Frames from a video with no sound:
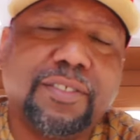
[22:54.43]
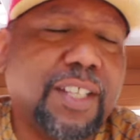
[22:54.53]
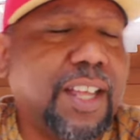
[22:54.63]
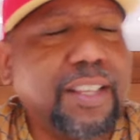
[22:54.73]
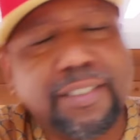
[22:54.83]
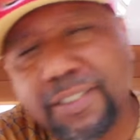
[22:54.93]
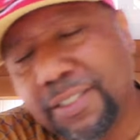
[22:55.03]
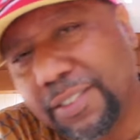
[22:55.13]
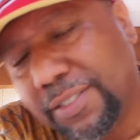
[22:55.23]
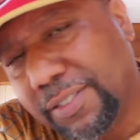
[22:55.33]

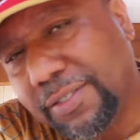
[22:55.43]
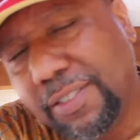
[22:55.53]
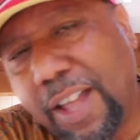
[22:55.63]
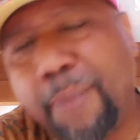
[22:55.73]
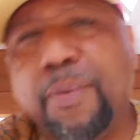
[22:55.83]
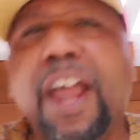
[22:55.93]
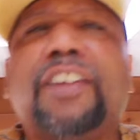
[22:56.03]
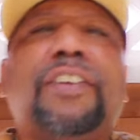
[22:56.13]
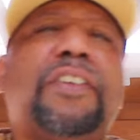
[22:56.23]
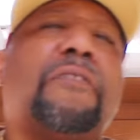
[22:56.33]
I beg
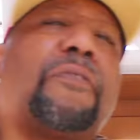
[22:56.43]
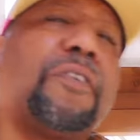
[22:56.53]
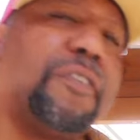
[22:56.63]
to differ.